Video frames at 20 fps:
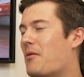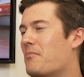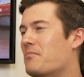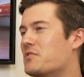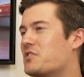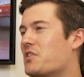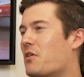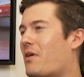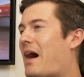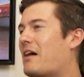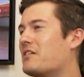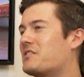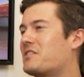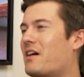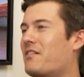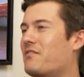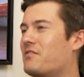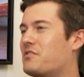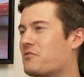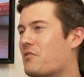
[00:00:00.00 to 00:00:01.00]
So
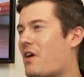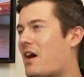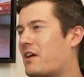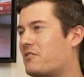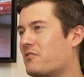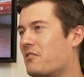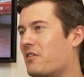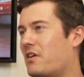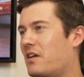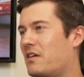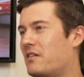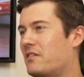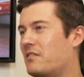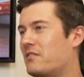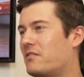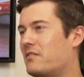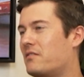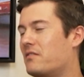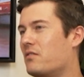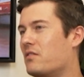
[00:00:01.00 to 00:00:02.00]
outside of
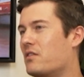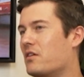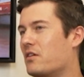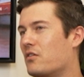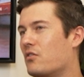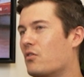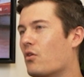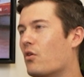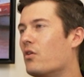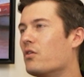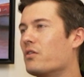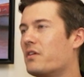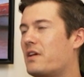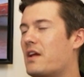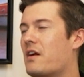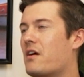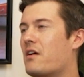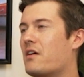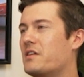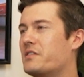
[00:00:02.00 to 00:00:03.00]
directories, the goal
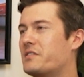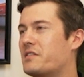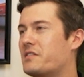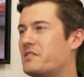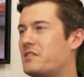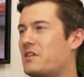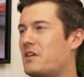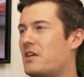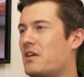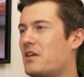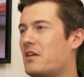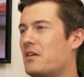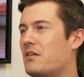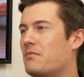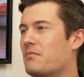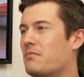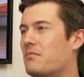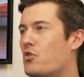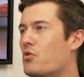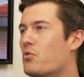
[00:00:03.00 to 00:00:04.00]
here is to
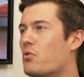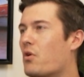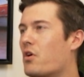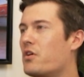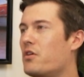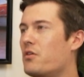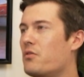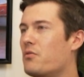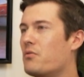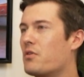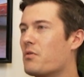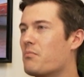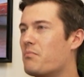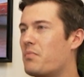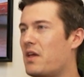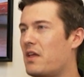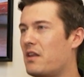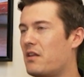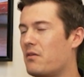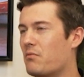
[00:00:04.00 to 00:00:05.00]
see who are you
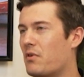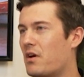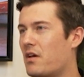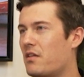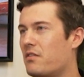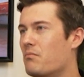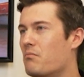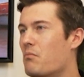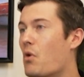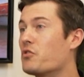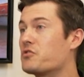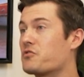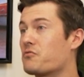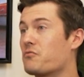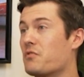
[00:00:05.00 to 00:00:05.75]
competing with most